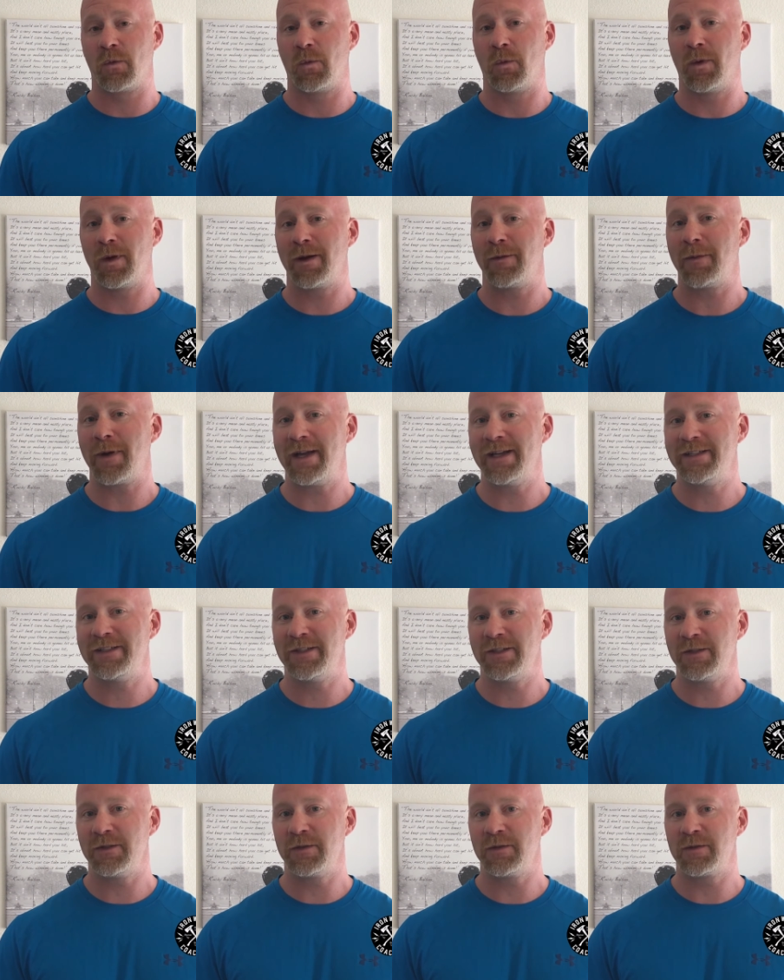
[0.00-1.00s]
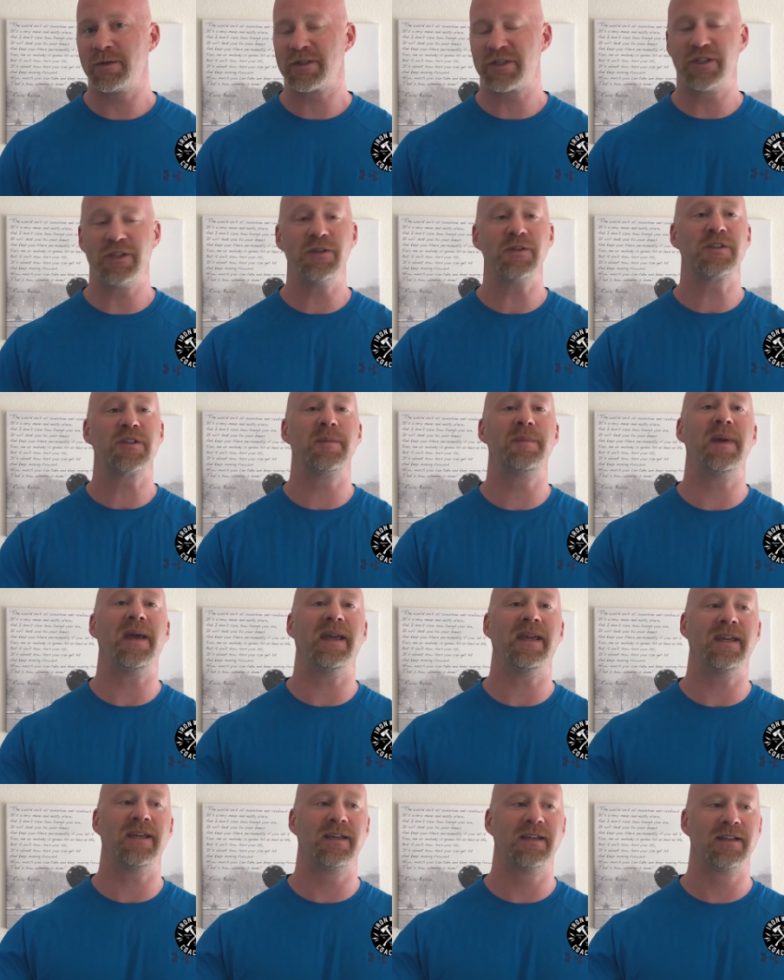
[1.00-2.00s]
what do? She used to
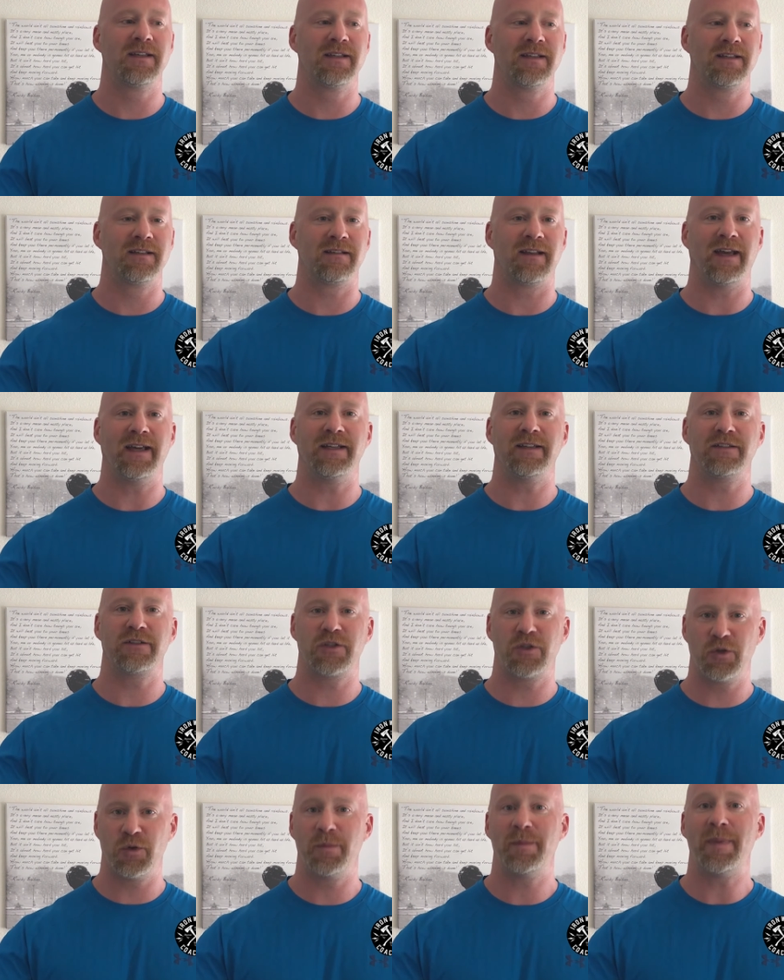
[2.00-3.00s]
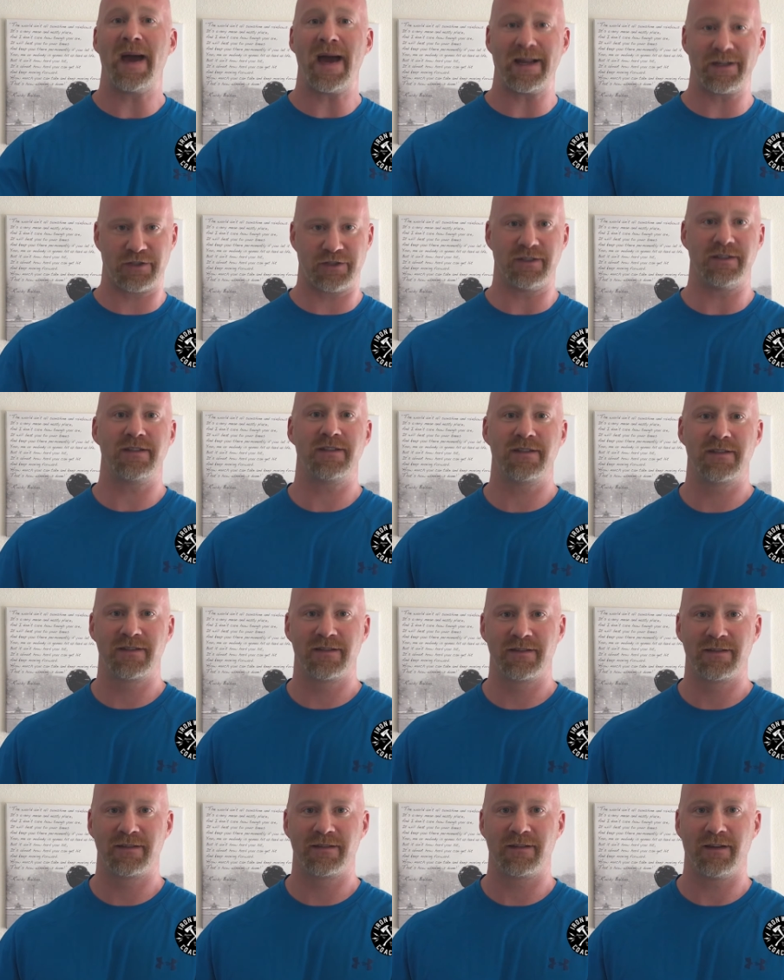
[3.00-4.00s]
bake like 2
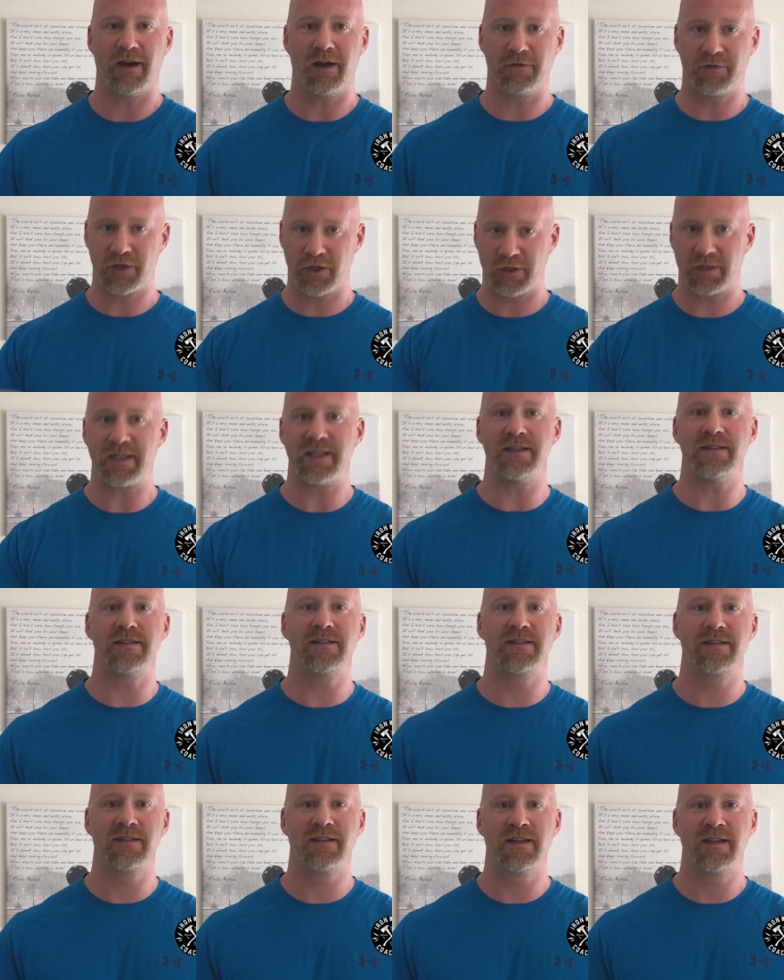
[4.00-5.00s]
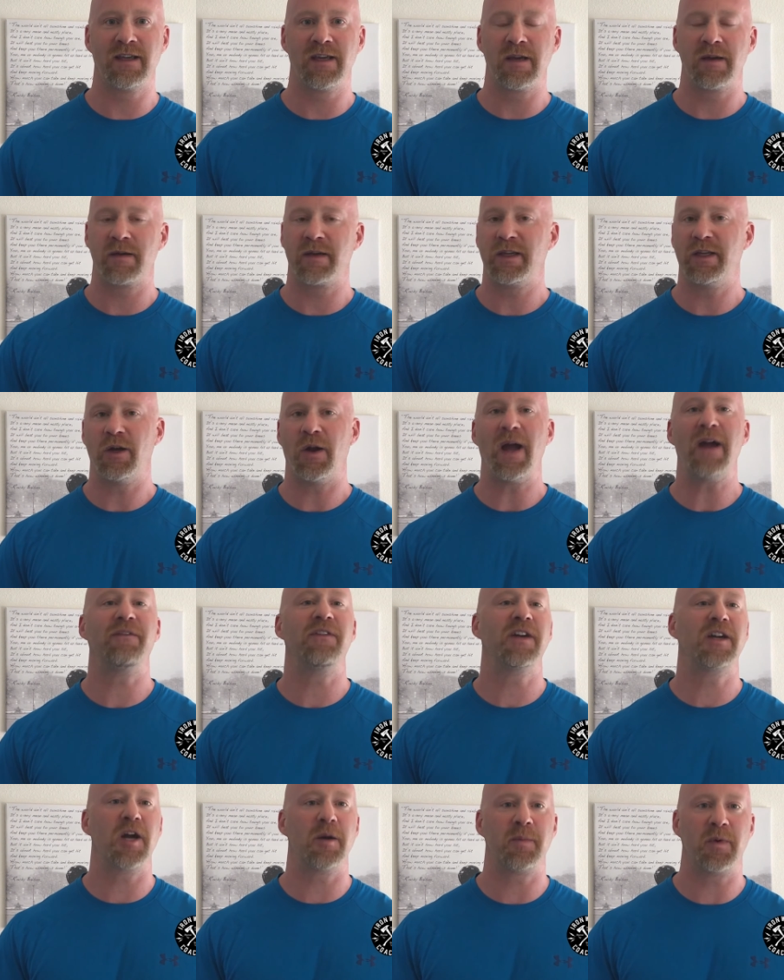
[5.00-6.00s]
batches of cookies,
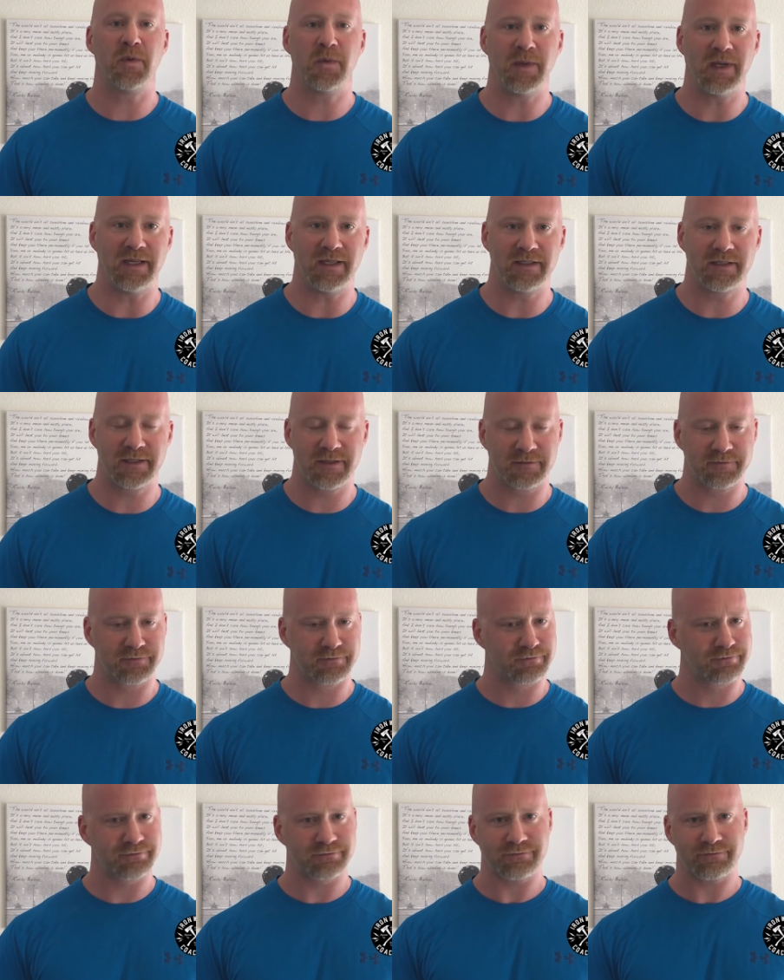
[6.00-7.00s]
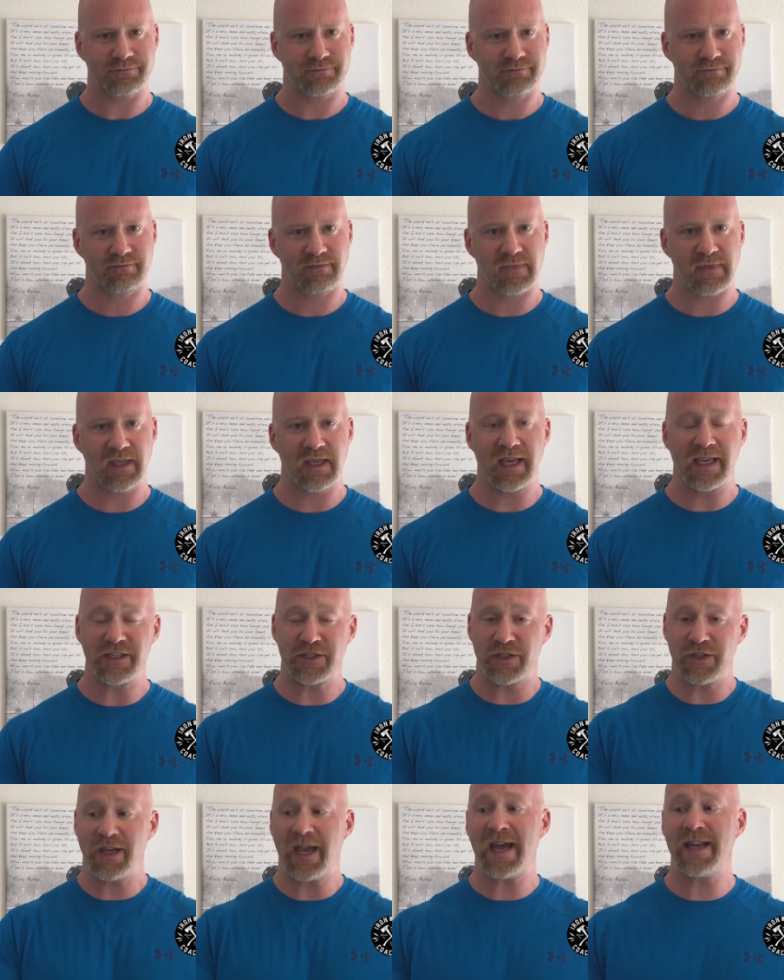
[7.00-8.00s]
every couple weeks. And
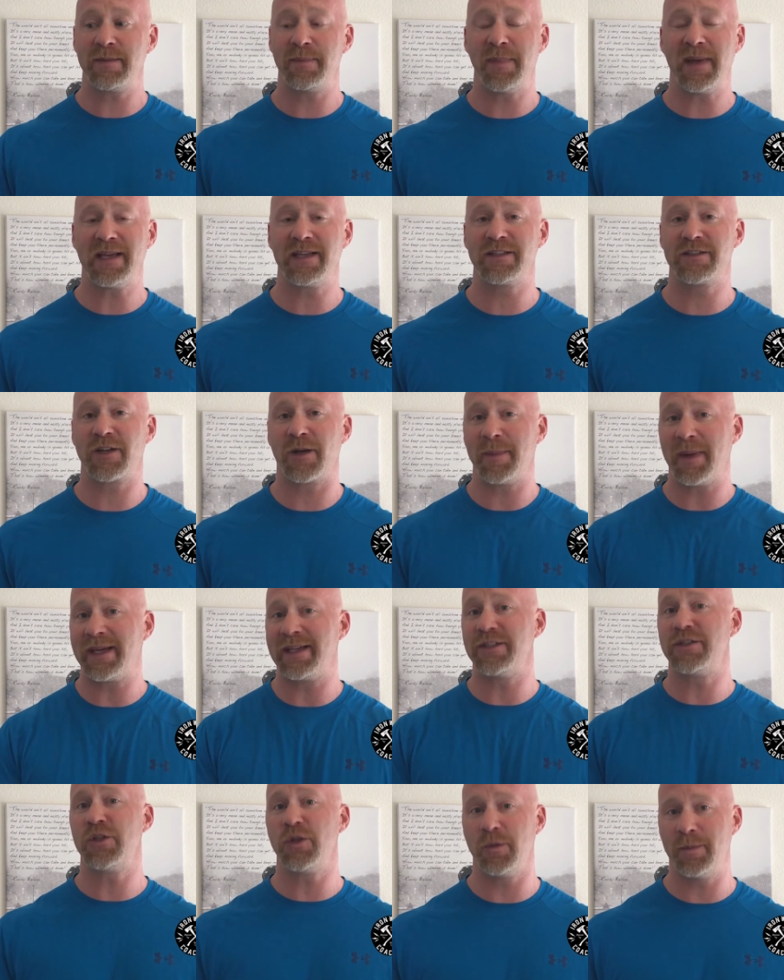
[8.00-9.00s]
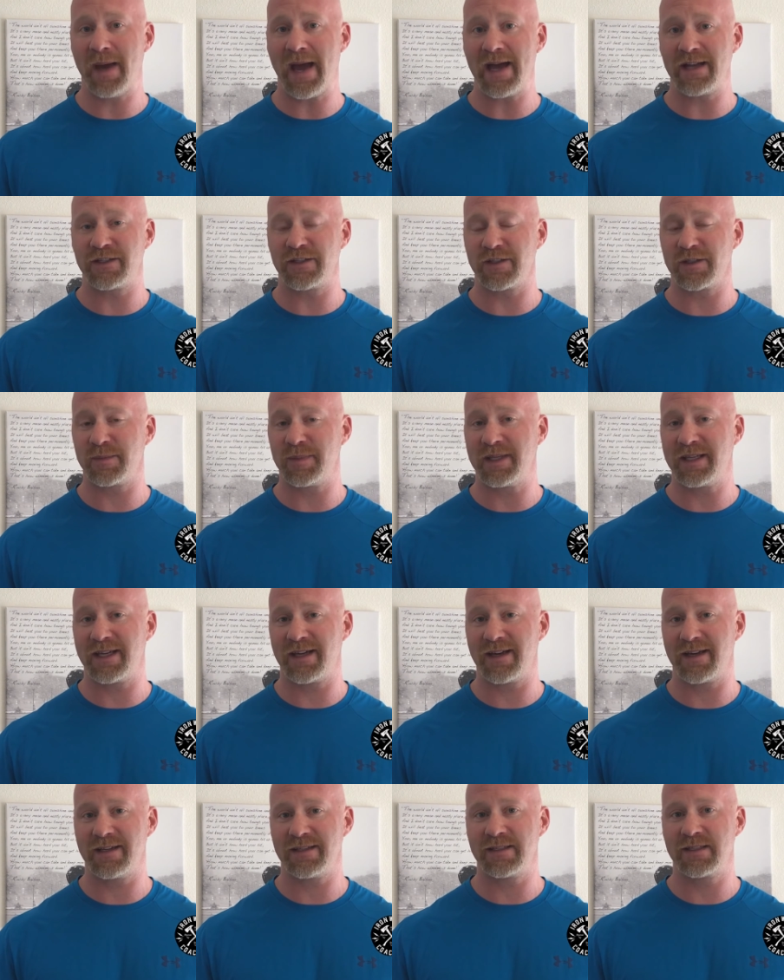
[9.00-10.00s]
she had to start making 2 batches
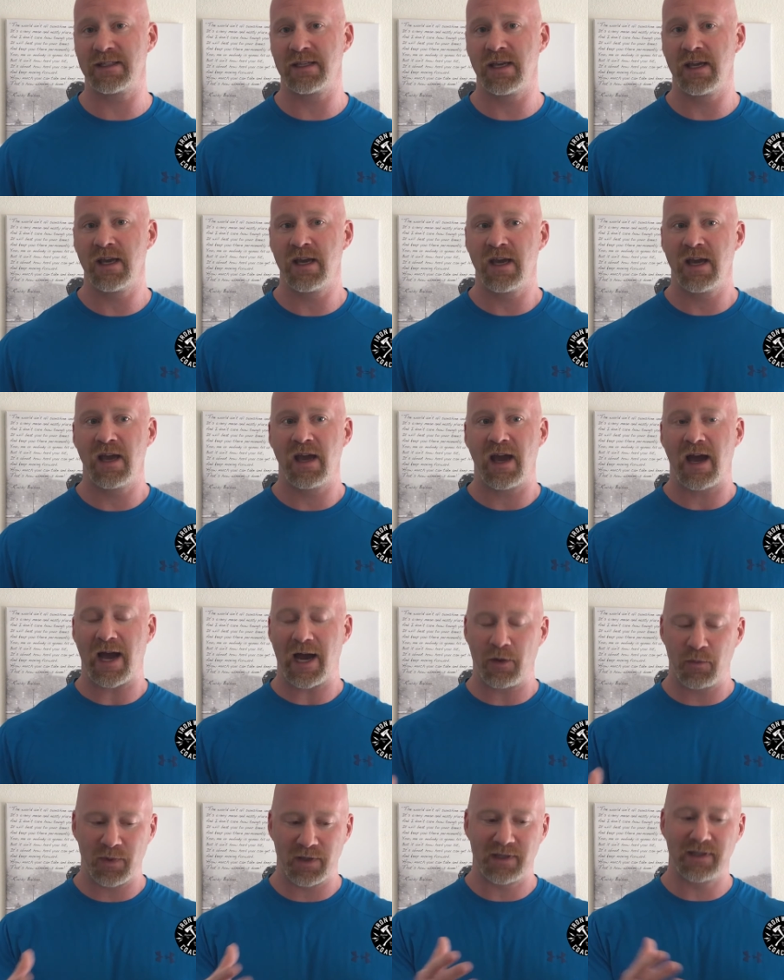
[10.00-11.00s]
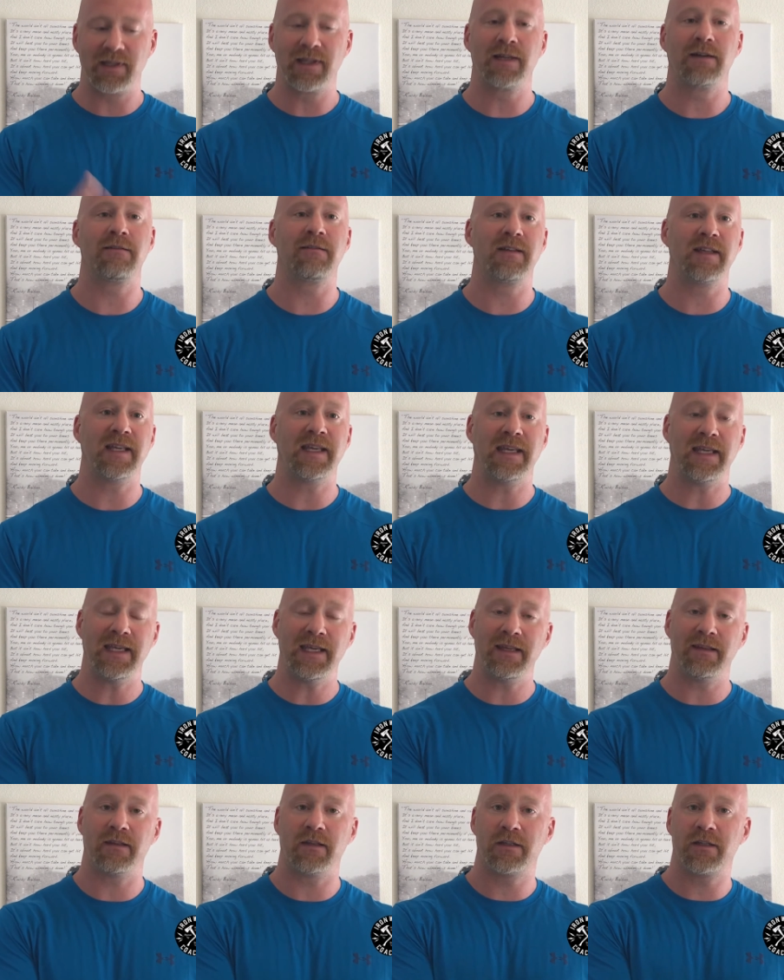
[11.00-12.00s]
because I would literally
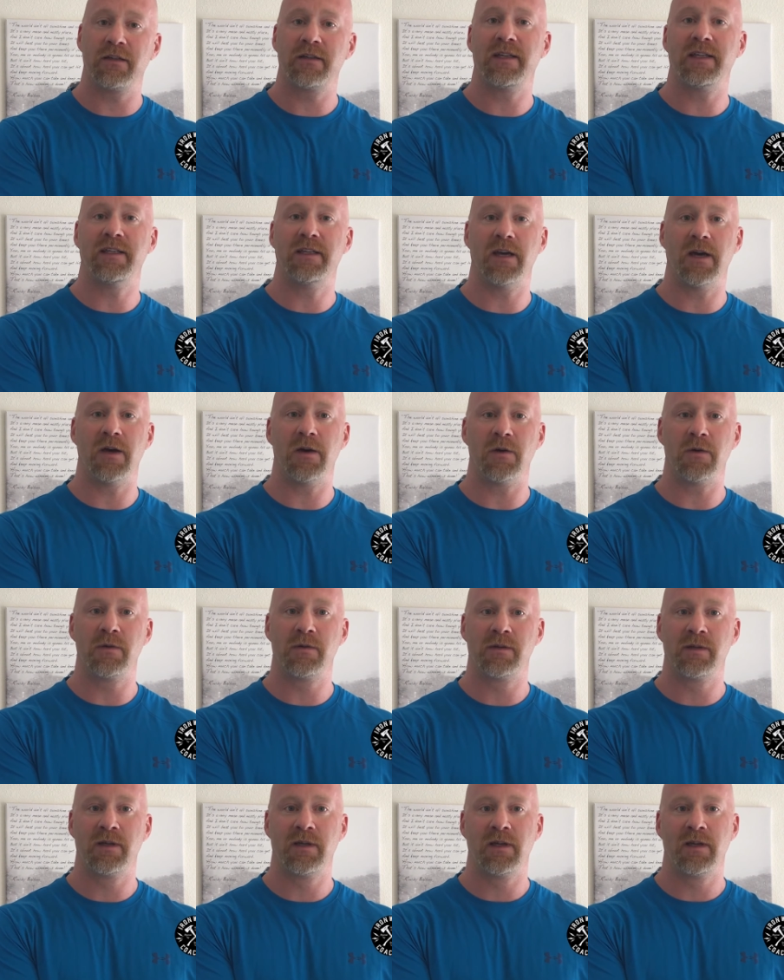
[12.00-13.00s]
eat the cookie dough